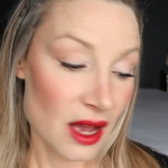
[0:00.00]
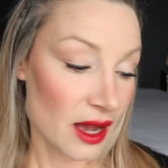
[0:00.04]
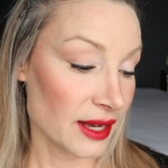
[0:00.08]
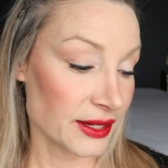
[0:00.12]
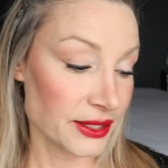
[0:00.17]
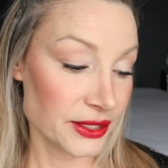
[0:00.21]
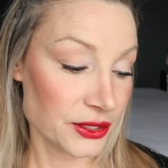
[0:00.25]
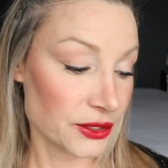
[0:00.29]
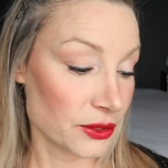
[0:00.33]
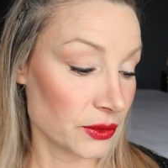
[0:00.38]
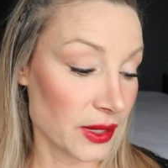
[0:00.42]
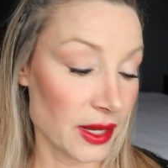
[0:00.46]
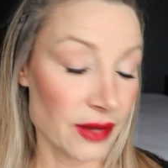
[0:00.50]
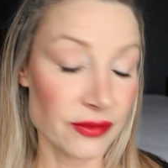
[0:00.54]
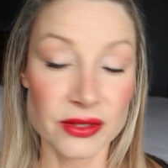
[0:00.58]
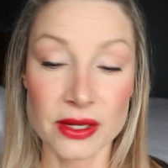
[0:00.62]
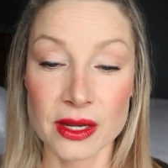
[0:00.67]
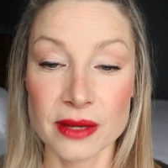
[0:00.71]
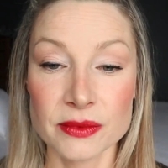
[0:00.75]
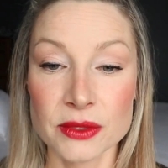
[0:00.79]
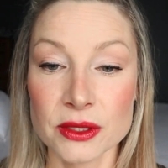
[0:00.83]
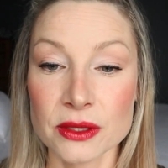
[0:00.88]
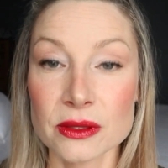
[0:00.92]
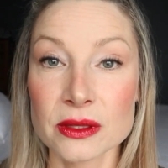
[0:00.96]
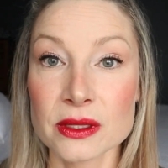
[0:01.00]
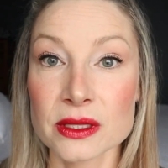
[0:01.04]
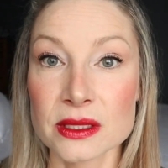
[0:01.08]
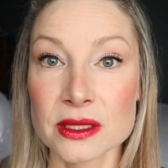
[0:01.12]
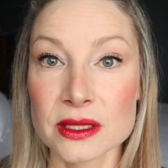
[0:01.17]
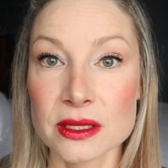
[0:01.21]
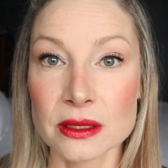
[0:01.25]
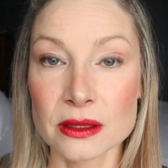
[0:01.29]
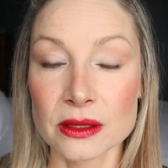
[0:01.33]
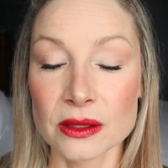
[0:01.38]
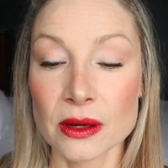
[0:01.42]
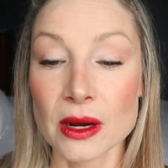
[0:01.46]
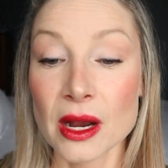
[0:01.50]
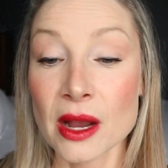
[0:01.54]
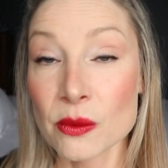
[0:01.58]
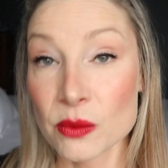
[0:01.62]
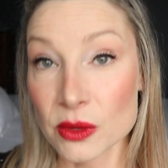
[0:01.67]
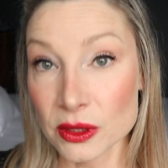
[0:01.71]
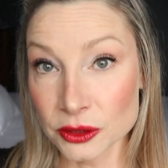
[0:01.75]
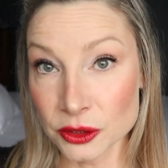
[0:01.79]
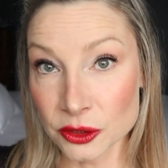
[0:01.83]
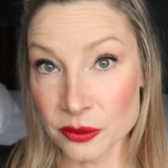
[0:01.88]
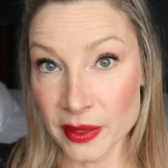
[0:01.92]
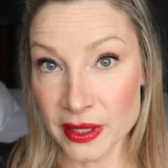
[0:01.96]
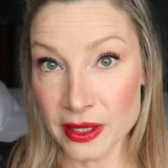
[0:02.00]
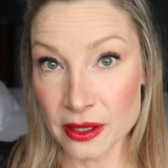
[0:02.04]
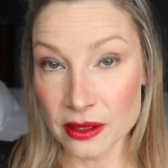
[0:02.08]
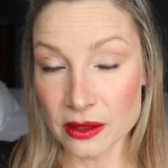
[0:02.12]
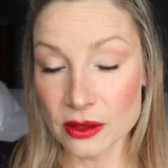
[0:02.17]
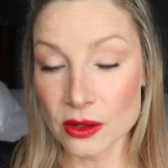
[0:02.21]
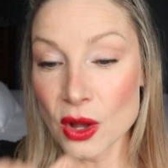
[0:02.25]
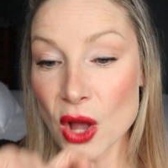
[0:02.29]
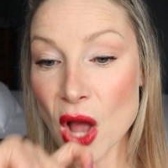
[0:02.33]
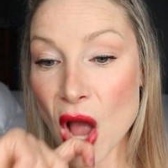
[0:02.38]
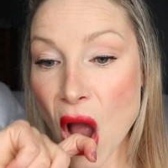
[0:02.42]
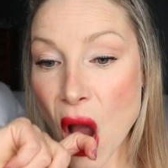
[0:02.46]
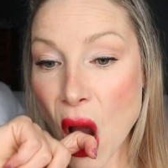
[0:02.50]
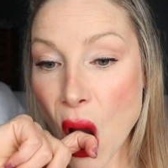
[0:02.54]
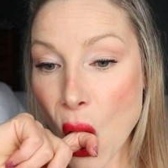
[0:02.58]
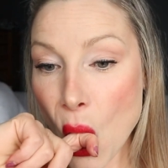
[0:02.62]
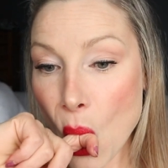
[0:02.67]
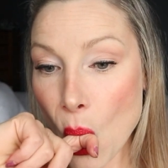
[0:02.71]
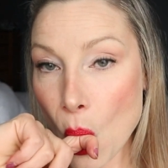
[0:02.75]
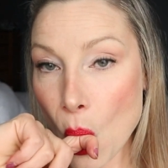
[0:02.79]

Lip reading: I just don't have time to do concealer. I will do my knuckle